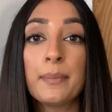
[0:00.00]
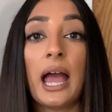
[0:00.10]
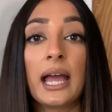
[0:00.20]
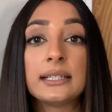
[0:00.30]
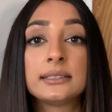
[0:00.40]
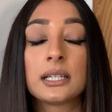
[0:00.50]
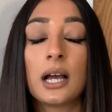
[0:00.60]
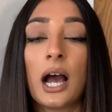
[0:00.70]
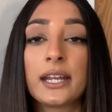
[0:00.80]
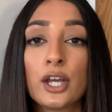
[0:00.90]
and
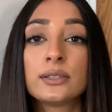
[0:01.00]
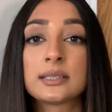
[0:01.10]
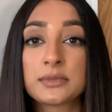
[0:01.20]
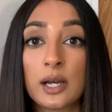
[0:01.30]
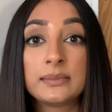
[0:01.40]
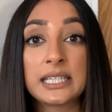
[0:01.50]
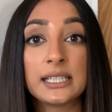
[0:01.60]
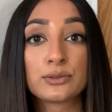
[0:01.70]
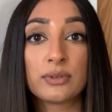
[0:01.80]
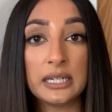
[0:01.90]
I know sometimes it
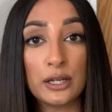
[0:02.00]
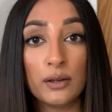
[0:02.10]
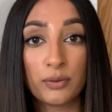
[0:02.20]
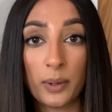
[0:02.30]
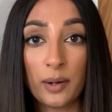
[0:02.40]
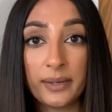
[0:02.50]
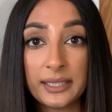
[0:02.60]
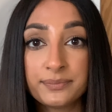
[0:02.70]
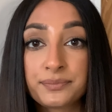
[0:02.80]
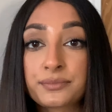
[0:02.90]
is really
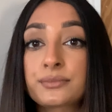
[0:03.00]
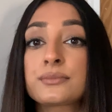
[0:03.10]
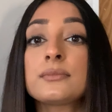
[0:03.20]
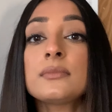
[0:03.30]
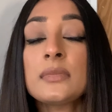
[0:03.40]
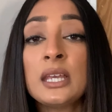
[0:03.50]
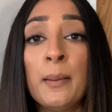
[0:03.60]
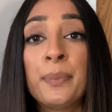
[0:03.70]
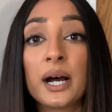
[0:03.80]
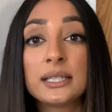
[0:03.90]
overwhelming
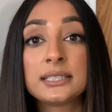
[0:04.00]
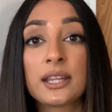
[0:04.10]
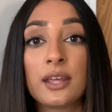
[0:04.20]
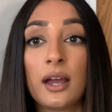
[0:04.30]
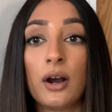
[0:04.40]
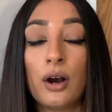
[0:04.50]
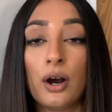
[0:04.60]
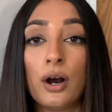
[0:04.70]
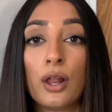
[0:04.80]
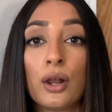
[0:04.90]
but there
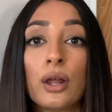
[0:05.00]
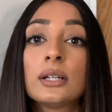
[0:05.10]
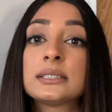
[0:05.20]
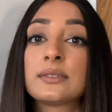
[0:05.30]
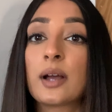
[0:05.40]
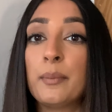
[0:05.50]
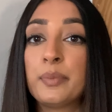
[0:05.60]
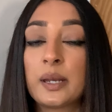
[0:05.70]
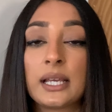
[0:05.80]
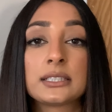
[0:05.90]
are lots of
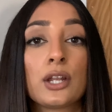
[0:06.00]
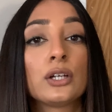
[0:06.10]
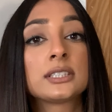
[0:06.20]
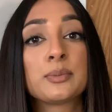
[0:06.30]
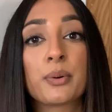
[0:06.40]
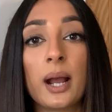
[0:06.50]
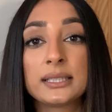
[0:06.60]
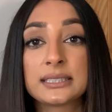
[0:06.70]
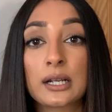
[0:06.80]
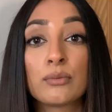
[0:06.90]
companies, lots of
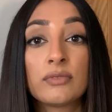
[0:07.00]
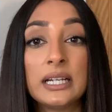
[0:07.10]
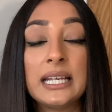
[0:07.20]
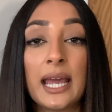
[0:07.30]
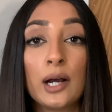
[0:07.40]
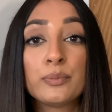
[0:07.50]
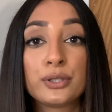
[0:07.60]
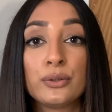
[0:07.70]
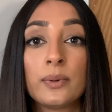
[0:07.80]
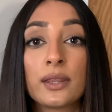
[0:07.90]
brands that can really
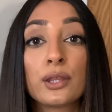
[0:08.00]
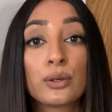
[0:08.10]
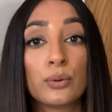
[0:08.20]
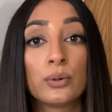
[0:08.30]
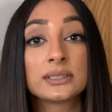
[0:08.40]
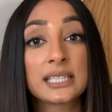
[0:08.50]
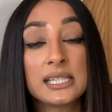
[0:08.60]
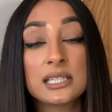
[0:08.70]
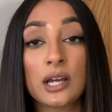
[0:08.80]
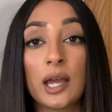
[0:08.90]
help you with your
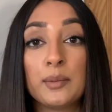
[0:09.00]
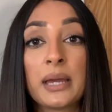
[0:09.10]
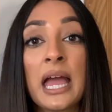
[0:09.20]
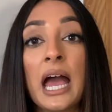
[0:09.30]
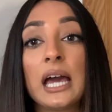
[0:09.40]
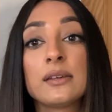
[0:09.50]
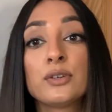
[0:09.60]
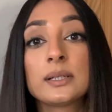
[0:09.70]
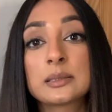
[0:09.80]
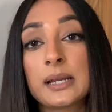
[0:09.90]
skin type. And if
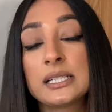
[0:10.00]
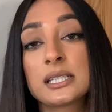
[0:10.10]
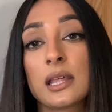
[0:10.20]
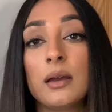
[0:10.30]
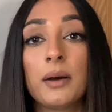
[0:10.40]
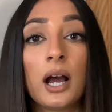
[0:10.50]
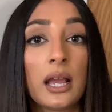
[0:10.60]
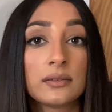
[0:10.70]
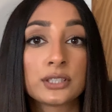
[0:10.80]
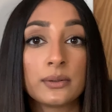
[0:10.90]
you explain to them, I
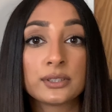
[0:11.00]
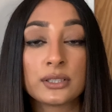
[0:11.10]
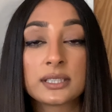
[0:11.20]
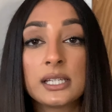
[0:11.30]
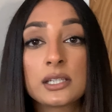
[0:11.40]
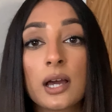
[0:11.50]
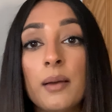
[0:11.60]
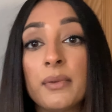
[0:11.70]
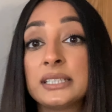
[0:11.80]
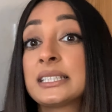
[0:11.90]
have so-and-so skin
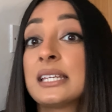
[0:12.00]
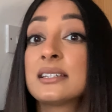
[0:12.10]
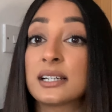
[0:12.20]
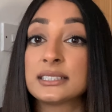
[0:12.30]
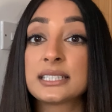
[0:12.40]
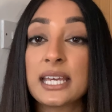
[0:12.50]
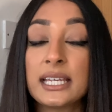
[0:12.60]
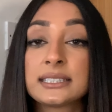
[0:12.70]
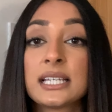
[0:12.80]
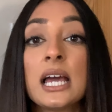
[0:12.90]
type, my skin does this,